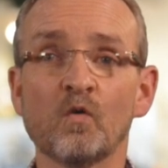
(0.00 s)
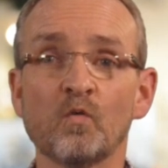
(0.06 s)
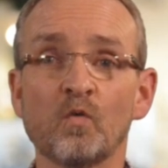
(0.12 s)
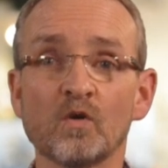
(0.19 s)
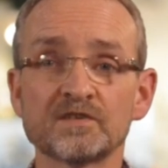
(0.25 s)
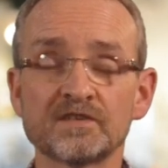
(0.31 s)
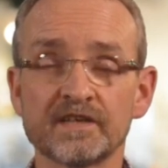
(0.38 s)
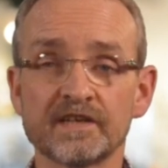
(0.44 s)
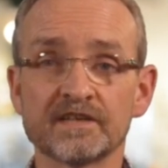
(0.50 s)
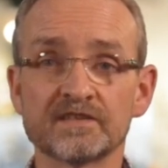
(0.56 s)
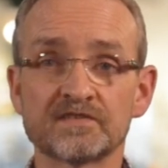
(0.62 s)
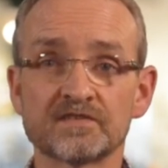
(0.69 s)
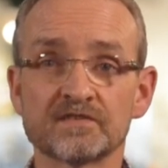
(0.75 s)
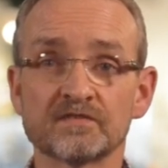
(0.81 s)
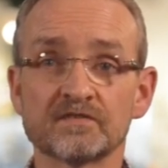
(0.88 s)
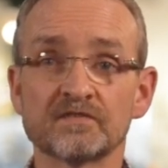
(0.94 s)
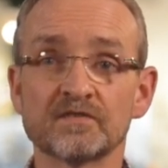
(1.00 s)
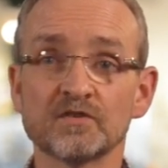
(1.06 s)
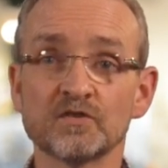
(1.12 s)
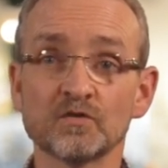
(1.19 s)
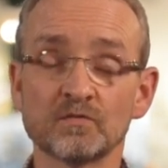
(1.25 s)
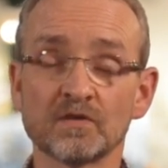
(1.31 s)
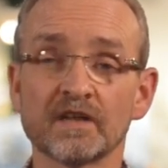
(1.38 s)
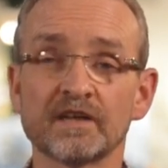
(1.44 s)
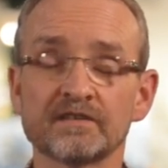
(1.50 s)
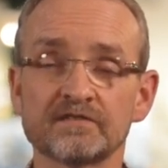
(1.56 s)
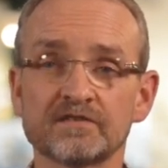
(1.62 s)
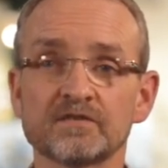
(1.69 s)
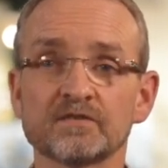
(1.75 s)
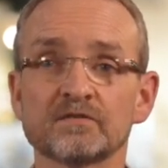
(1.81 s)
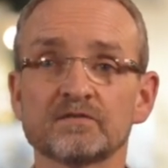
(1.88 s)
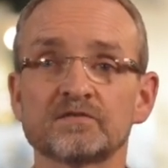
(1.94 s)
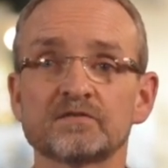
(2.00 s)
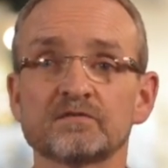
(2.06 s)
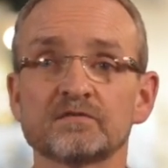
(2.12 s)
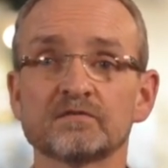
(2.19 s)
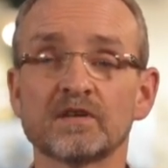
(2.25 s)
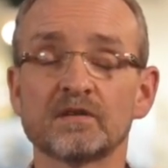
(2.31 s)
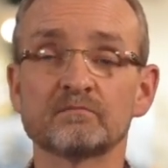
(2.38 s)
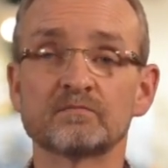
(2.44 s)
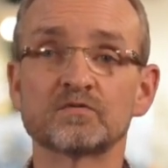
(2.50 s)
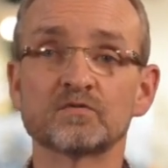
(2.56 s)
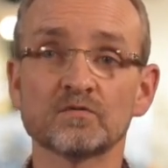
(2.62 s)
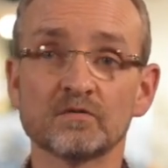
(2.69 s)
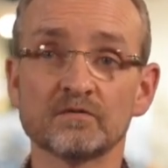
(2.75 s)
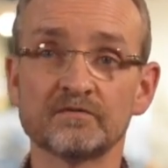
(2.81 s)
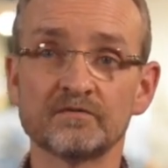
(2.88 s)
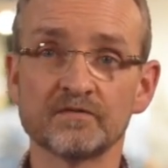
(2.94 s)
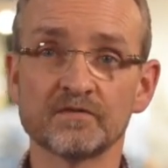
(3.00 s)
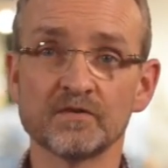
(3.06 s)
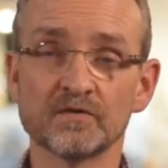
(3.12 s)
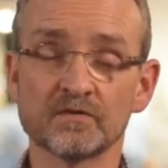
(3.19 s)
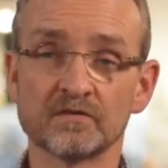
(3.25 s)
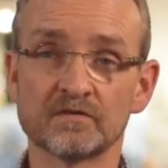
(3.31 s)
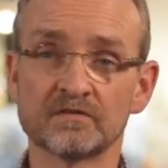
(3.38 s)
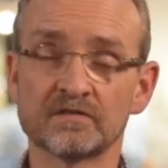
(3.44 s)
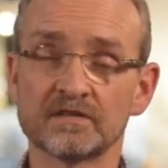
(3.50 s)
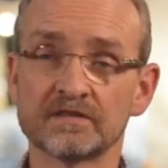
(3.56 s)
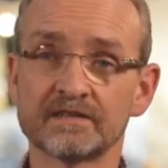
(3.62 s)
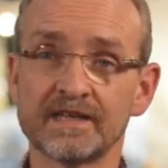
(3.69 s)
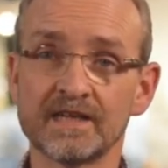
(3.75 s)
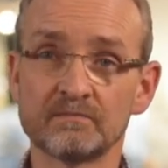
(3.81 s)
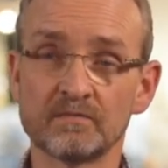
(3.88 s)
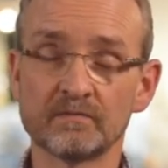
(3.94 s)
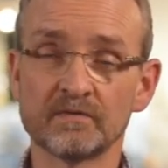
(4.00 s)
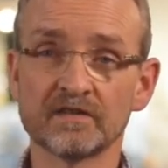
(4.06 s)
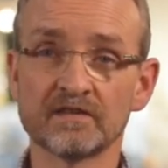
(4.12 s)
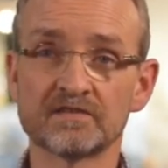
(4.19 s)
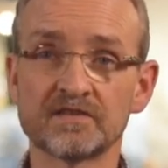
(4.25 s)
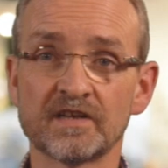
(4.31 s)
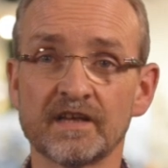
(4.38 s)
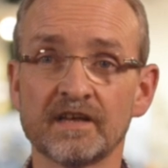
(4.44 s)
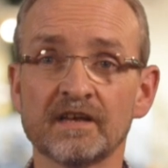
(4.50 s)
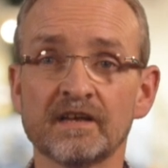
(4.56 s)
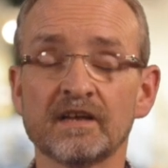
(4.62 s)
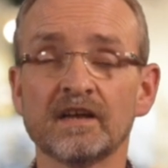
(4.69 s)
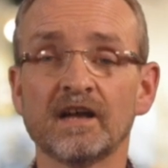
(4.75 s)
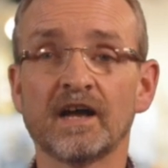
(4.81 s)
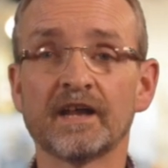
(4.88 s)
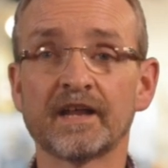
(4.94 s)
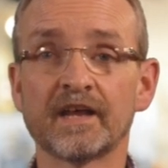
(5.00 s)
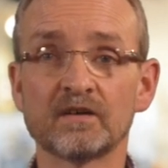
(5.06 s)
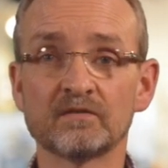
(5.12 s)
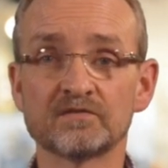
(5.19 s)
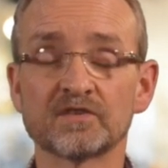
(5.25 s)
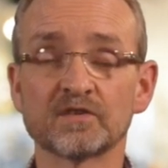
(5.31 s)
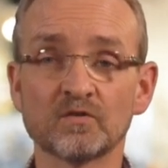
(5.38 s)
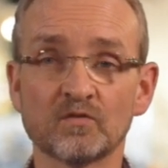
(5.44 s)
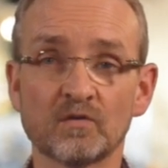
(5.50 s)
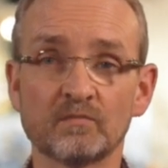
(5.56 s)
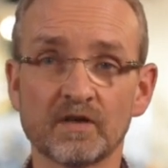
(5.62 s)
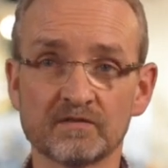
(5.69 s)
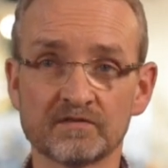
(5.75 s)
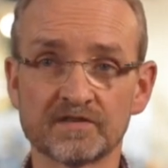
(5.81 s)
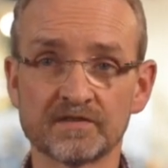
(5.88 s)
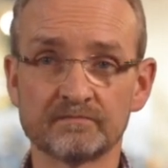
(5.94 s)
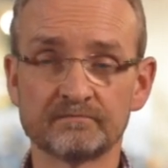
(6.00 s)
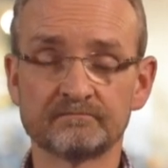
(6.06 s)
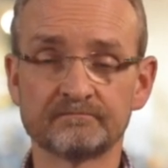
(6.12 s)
what it is that you would like to do to improve your capability and how to go about it.